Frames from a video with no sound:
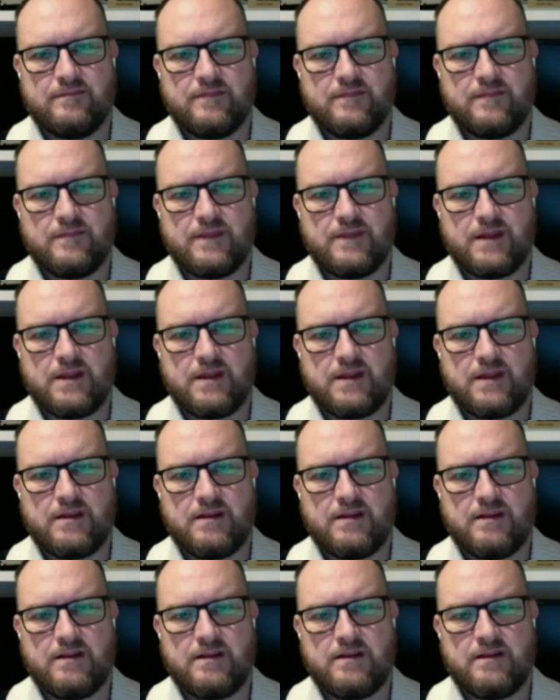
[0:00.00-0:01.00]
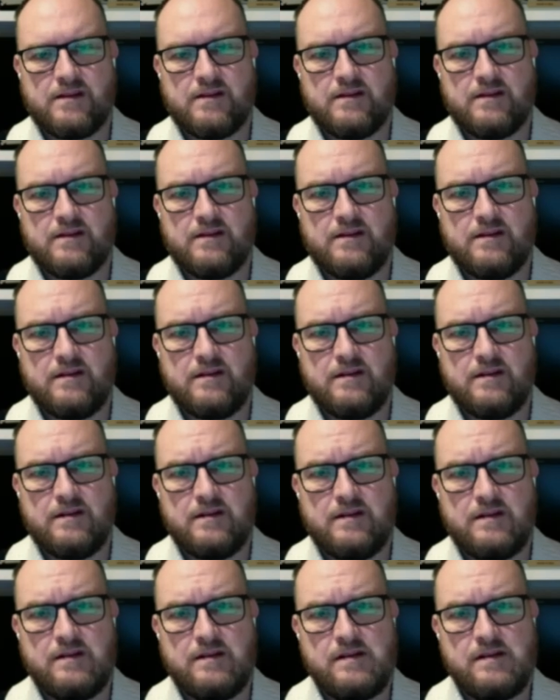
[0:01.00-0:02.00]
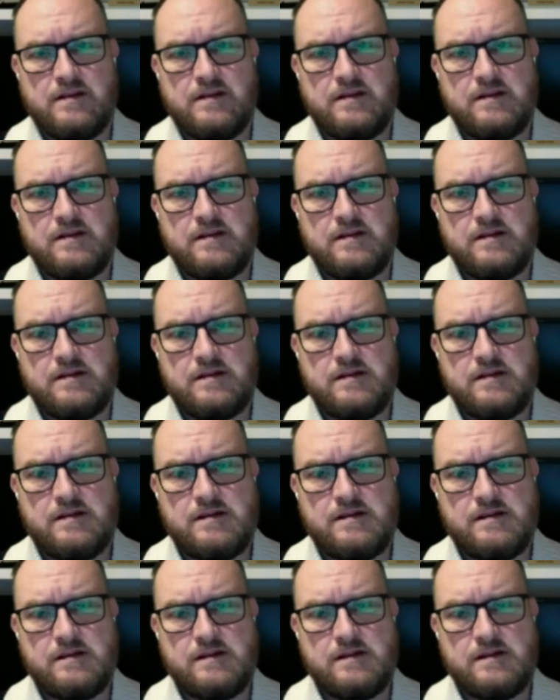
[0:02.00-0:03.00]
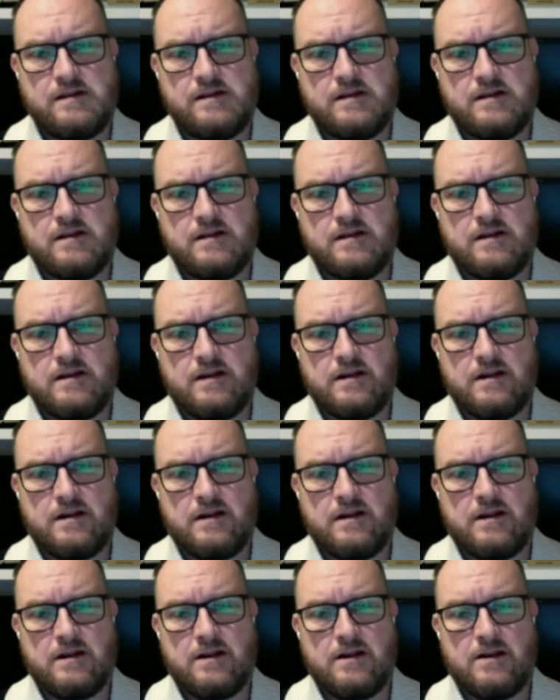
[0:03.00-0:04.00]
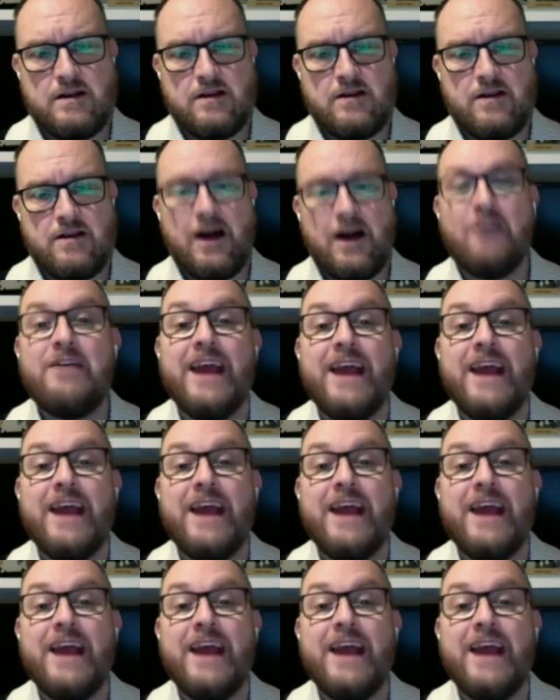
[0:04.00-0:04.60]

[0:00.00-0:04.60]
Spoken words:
[no speech]